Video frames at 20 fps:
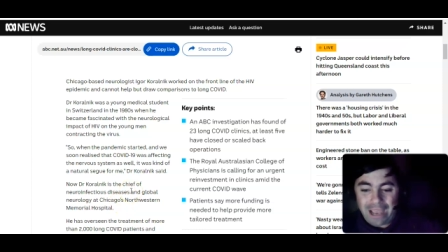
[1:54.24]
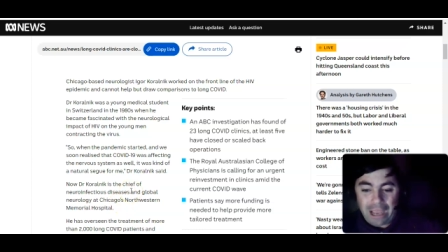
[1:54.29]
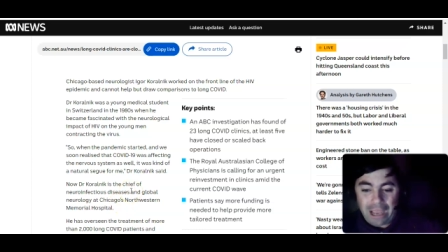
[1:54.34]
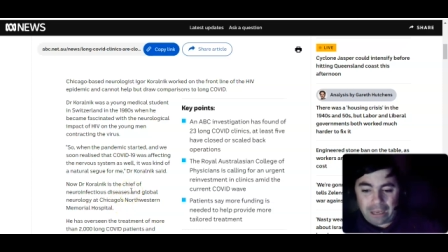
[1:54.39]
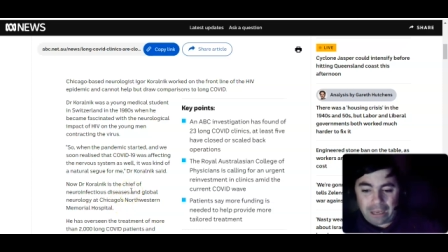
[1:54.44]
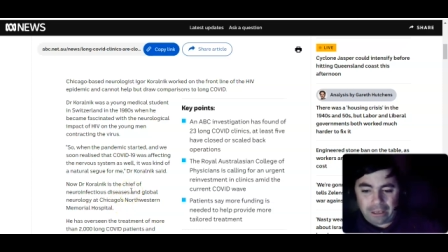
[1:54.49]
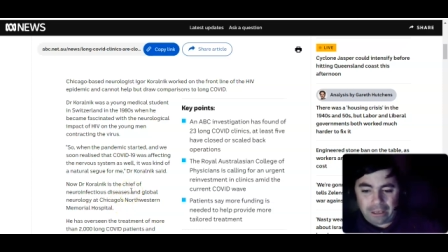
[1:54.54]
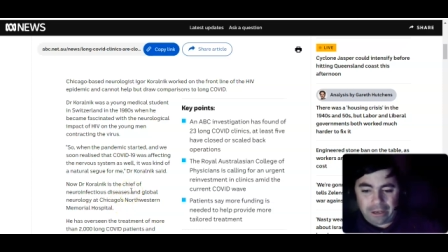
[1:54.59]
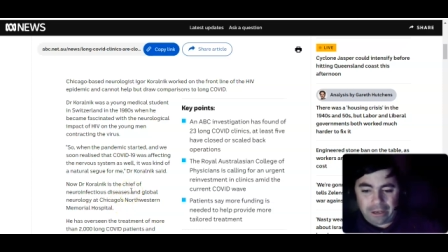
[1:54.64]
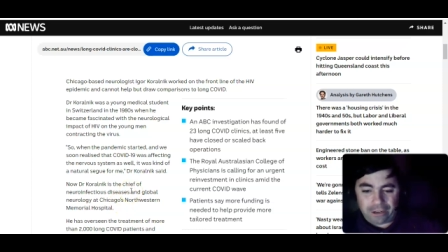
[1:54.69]

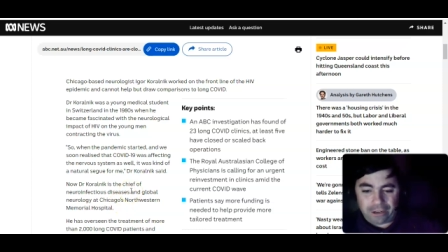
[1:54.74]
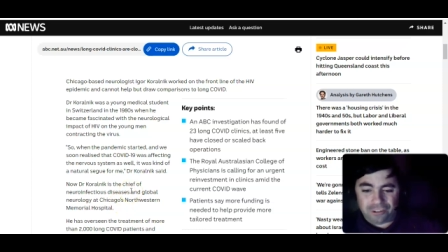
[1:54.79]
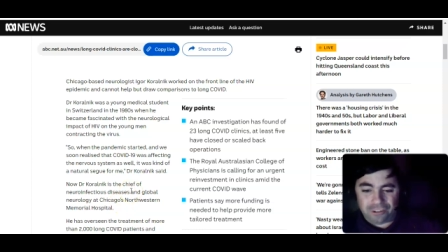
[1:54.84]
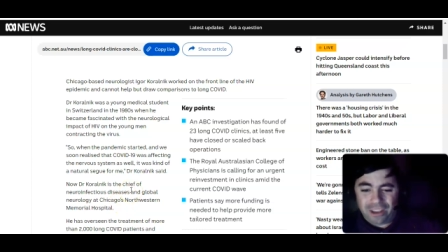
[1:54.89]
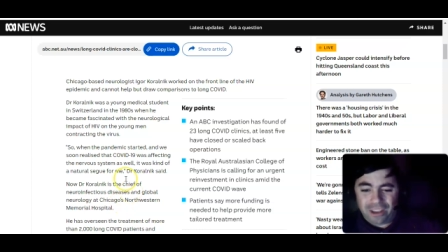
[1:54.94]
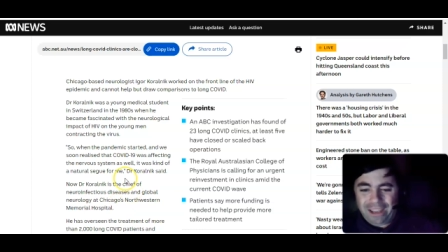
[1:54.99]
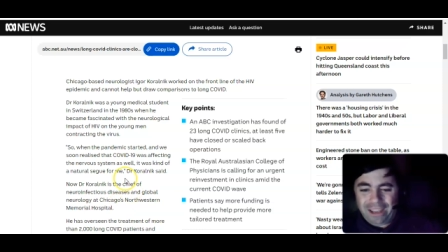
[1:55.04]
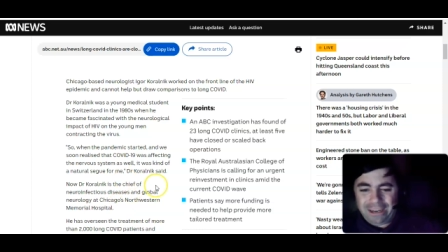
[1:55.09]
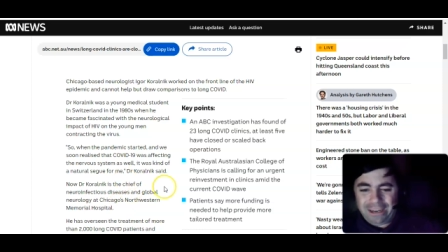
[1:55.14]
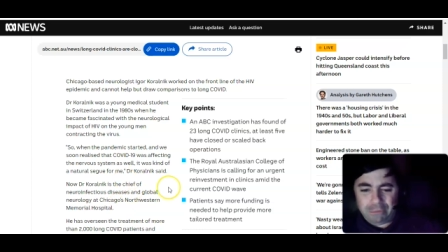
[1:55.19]
clinics.
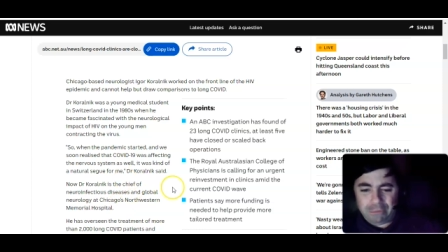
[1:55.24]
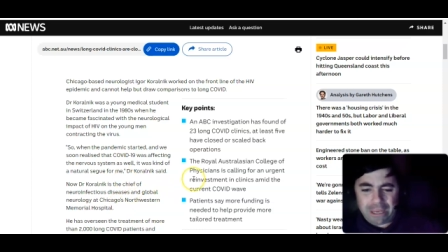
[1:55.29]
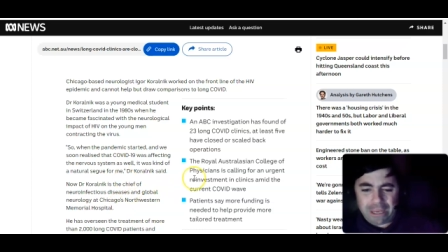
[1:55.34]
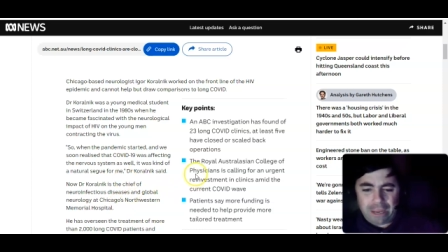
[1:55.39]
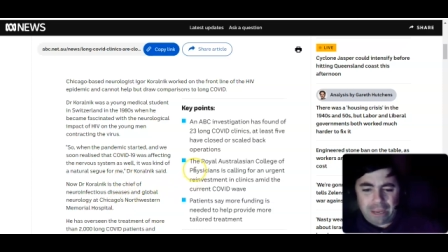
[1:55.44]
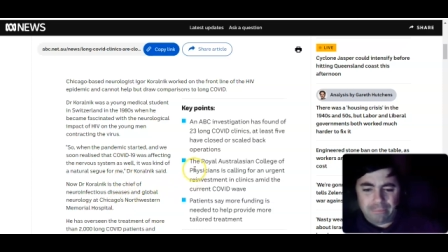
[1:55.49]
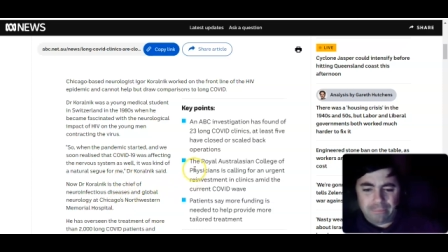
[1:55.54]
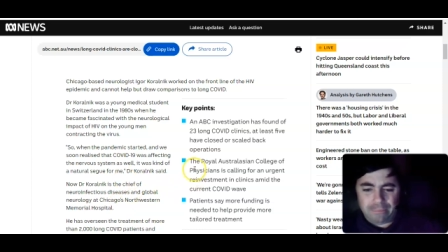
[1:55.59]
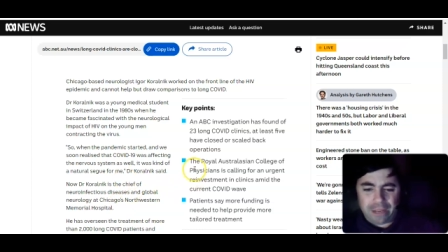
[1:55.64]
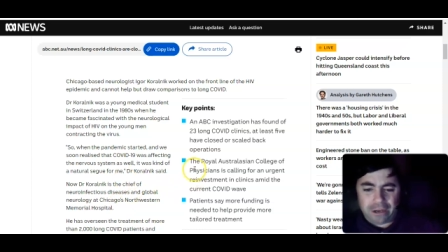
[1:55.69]
And then we
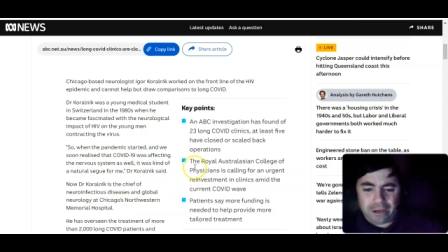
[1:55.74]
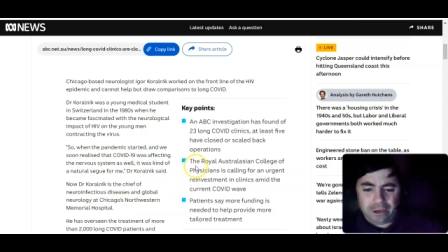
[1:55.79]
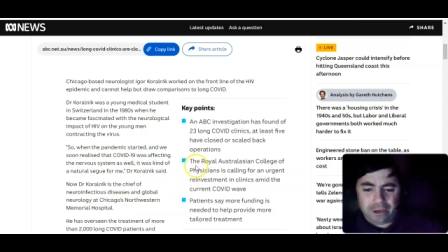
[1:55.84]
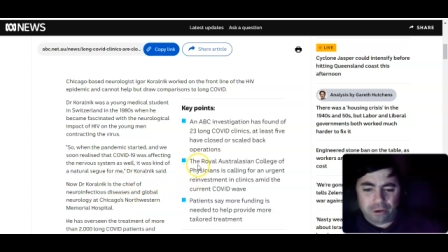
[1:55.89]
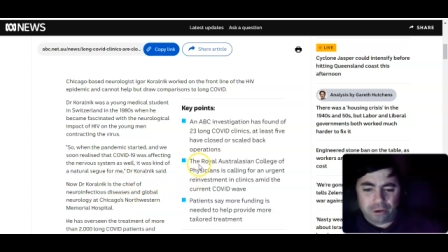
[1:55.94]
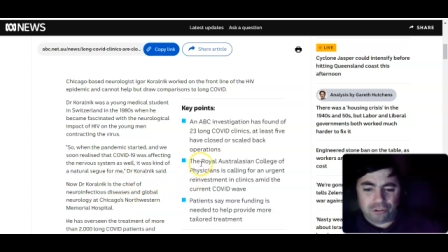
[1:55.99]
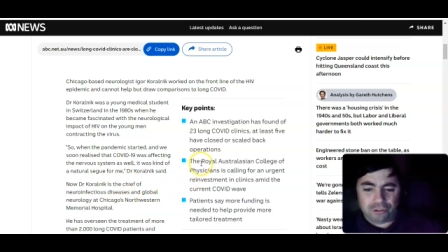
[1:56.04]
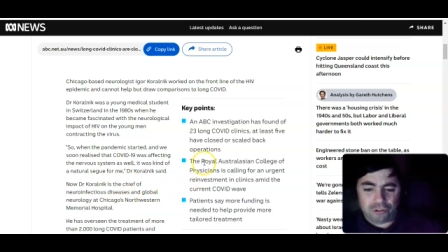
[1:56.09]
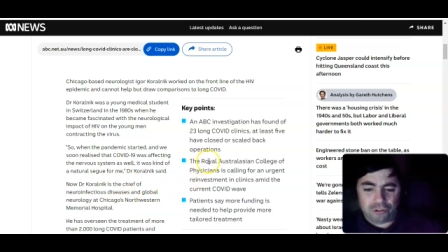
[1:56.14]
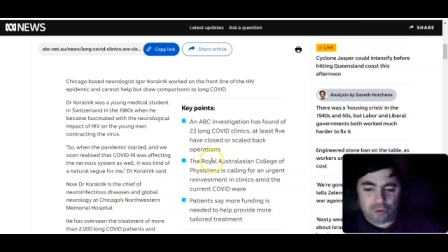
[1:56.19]
come down here,
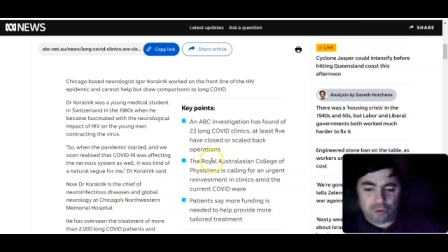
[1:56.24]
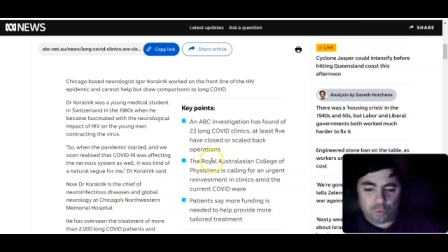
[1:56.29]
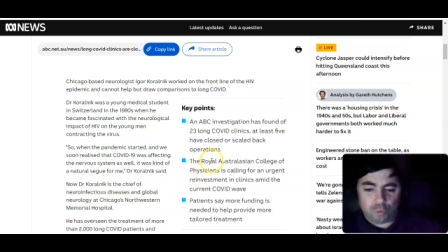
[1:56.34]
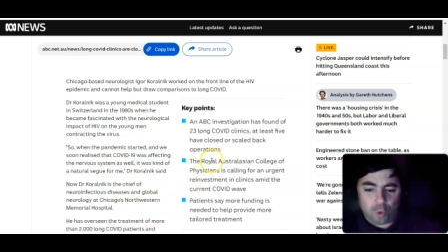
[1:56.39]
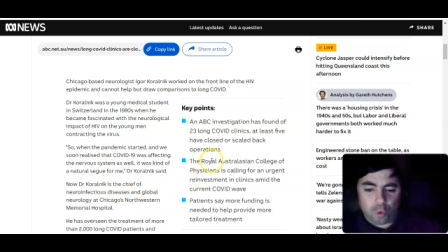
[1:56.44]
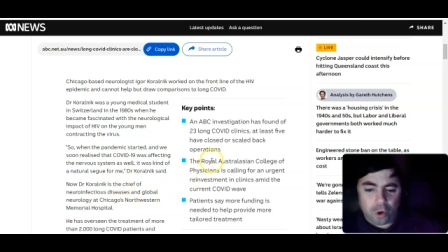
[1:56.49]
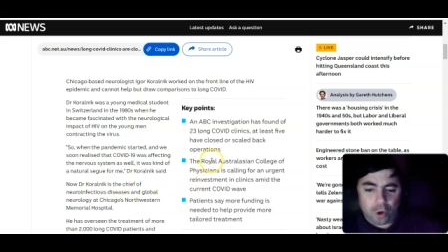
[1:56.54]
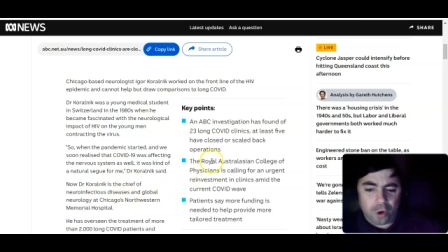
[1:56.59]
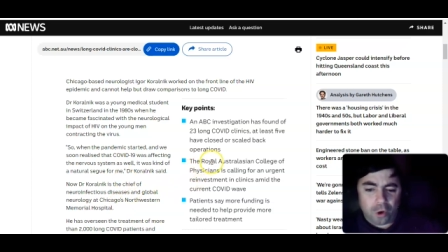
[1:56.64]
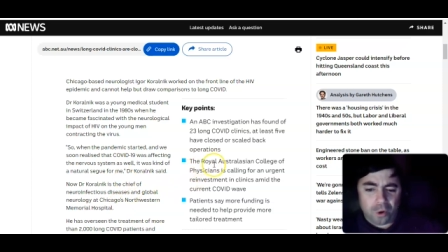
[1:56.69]
it says the
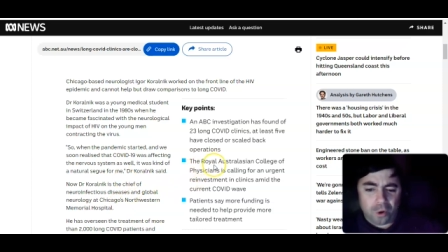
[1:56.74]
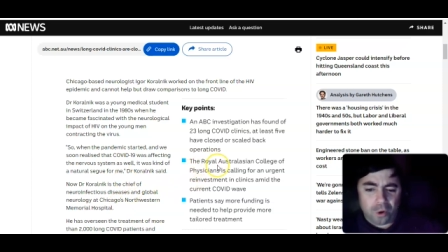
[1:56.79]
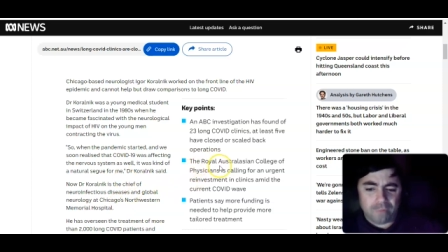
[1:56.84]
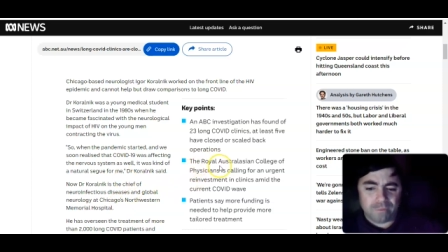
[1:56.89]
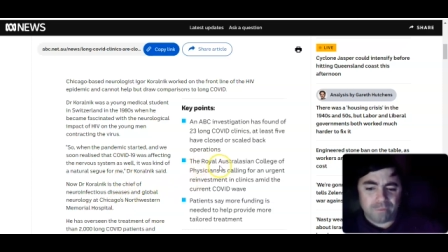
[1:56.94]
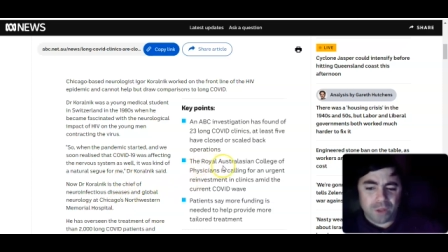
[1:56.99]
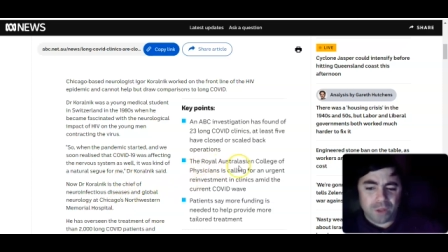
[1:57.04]
Royal